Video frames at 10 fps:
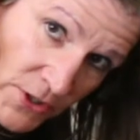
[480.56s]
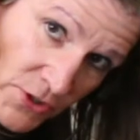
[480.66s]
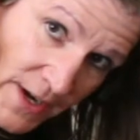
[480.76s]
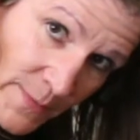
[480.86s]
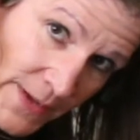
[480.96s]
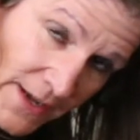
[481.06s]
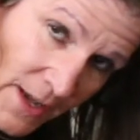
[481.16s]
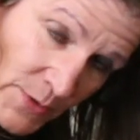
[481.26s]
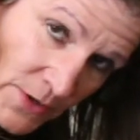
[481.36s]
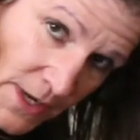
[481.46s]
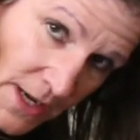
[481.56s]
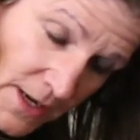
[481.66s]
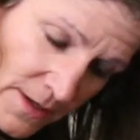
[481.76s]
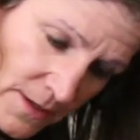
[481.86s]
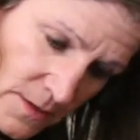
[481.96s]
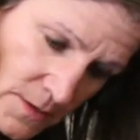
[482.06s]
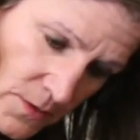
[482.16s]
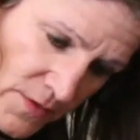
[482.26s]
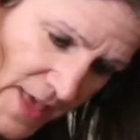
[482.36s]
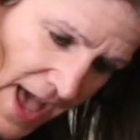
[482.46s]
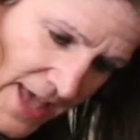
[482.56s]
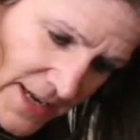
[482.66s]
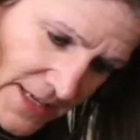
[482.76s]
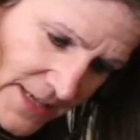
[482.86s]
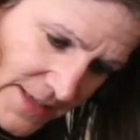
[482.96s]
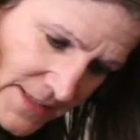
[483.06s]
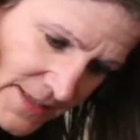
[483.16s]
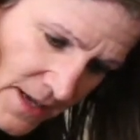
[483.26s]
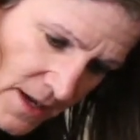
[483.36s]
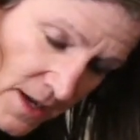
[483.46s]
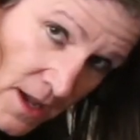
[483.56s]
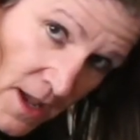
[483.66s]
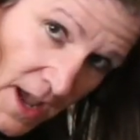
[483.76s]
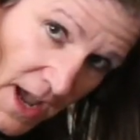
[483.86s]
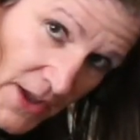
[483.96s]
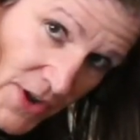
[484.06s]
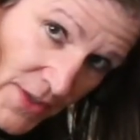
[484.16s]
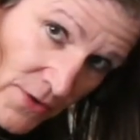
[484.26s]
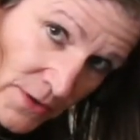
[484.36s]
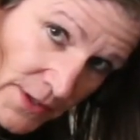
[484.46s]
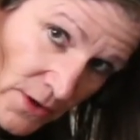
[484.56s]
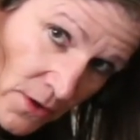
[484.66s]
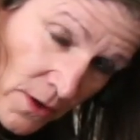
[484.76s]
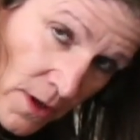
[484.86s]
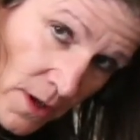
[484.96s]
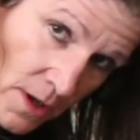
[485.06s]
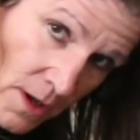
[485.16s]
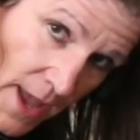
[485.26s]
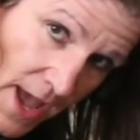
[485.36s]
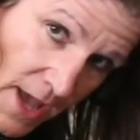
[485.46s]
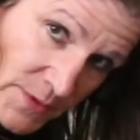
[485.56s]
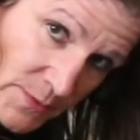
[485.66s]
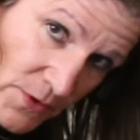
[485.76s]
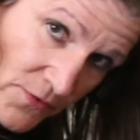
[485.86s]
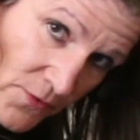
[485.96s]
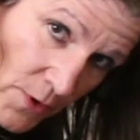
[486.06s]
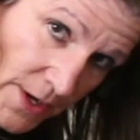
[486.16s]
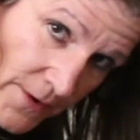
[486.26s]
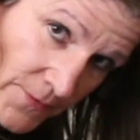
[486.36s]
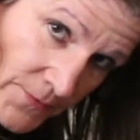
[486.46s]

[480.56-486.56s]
trying to pick up your knee. So that is another little abs move for you.